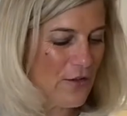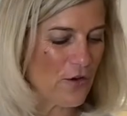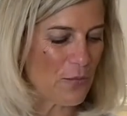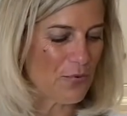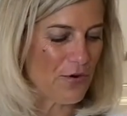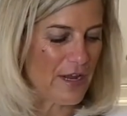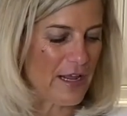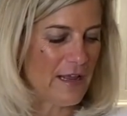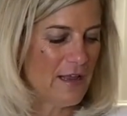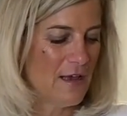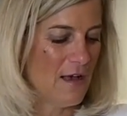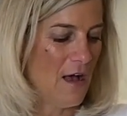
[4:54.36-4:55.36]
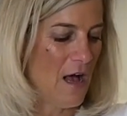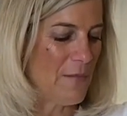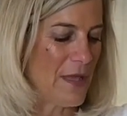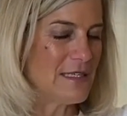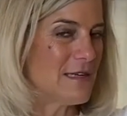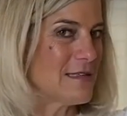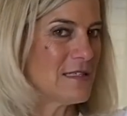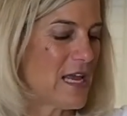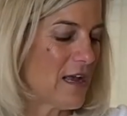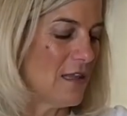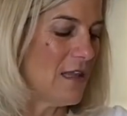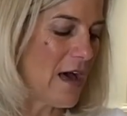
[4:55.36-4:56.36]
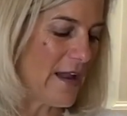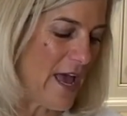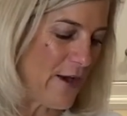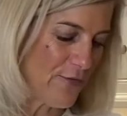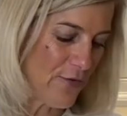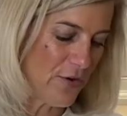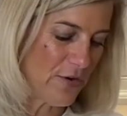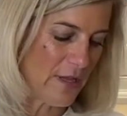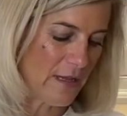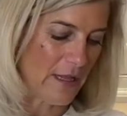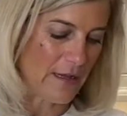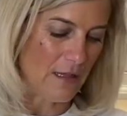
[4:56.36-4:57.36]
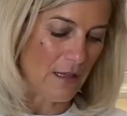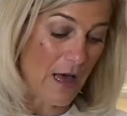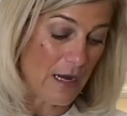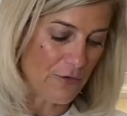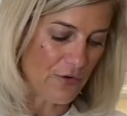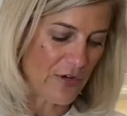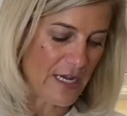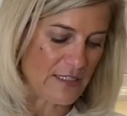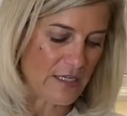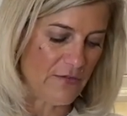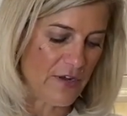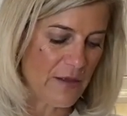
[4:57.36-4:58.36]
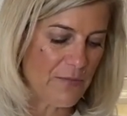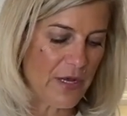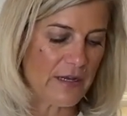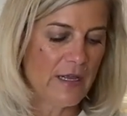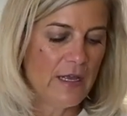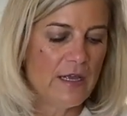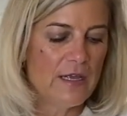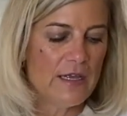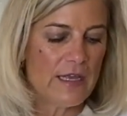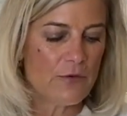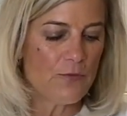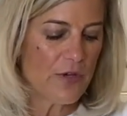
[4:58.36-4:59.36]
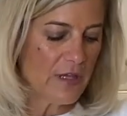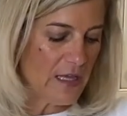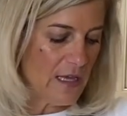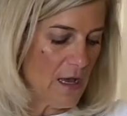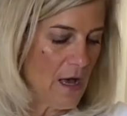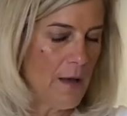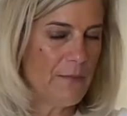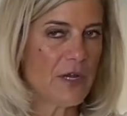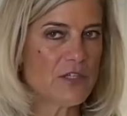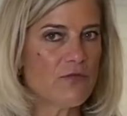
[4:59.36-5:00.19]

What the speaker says: look pretty, and it doesn't take a lot of effort and a lot of creativity, but it really, because